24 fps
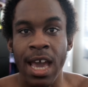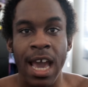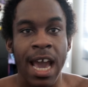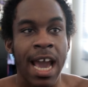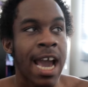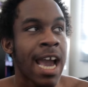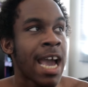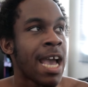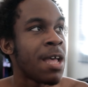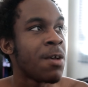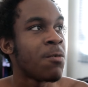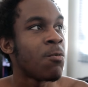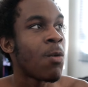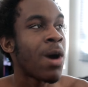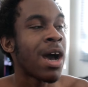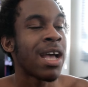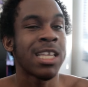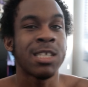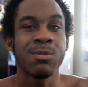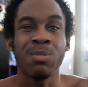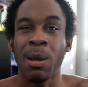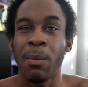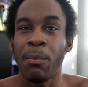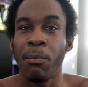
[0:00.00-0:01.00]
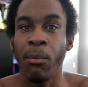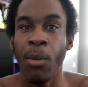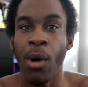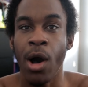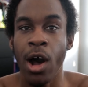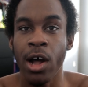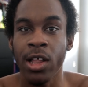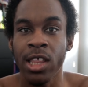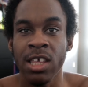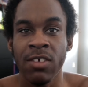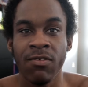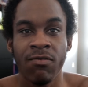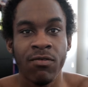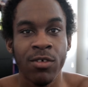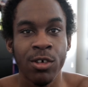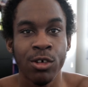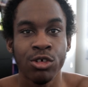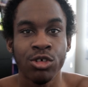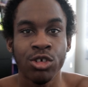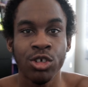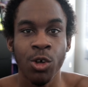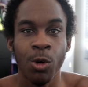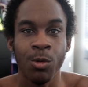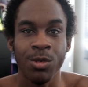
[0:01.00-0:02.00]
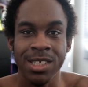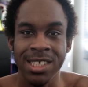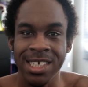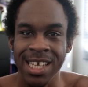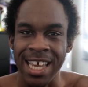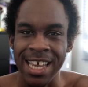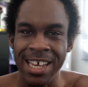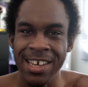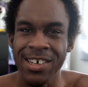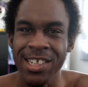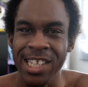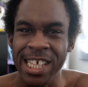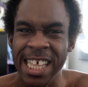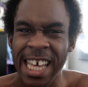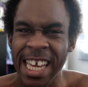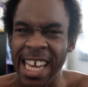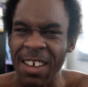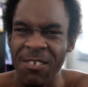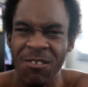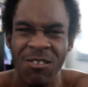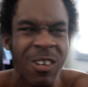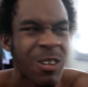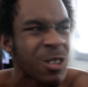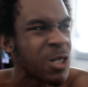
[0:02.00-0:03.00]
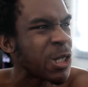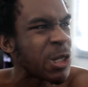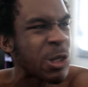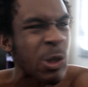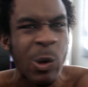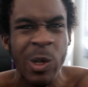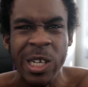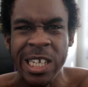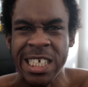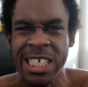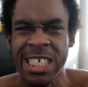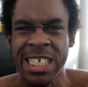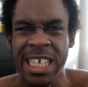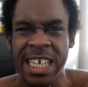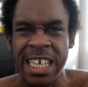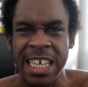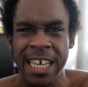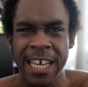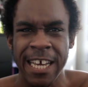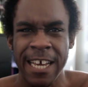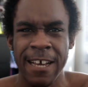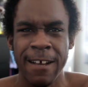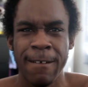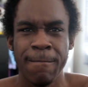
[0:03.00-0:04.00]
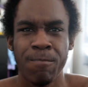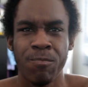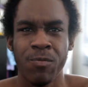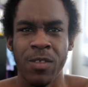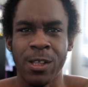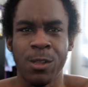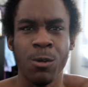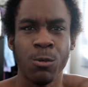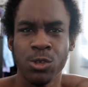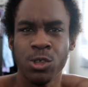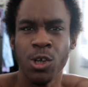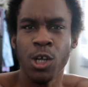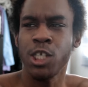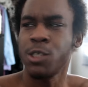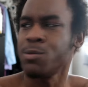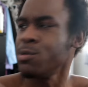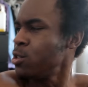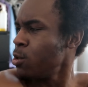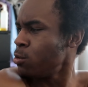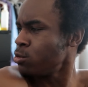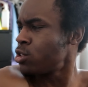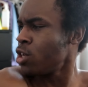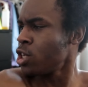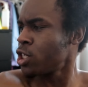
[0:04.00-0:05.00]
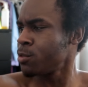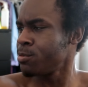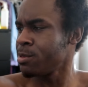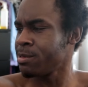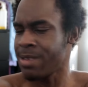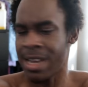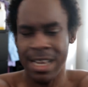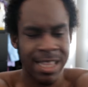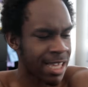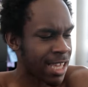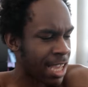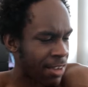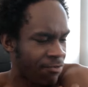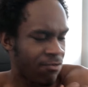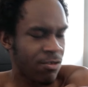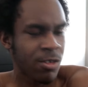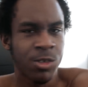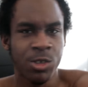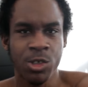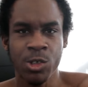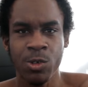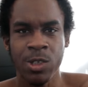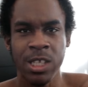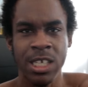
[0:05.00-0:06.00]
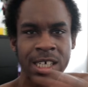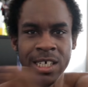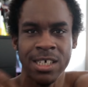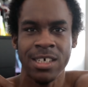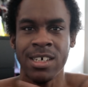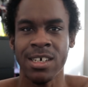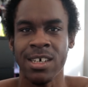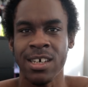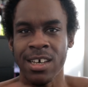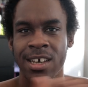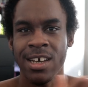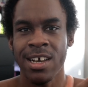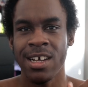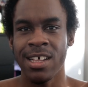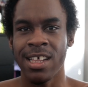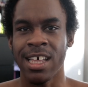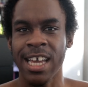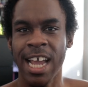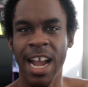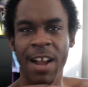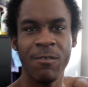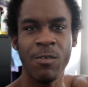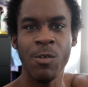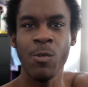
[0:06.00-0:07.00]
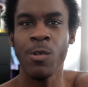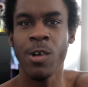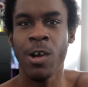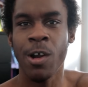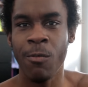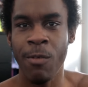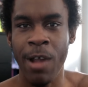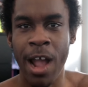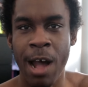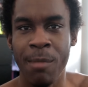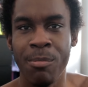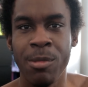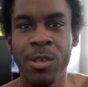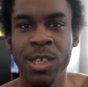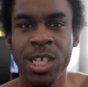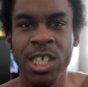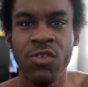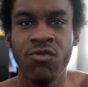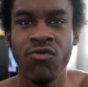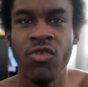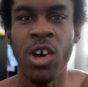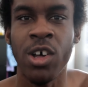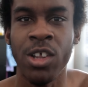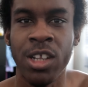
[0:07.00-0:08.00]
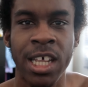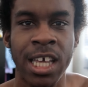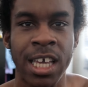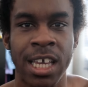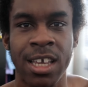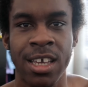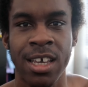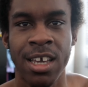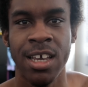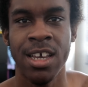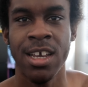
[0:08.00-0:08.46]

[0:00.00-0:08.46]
and why does my body feel so tingly? Like I felt so just like, don't touch me, don't touch me, man. Like I feel so like, ugh, like everywhere around me just felt like,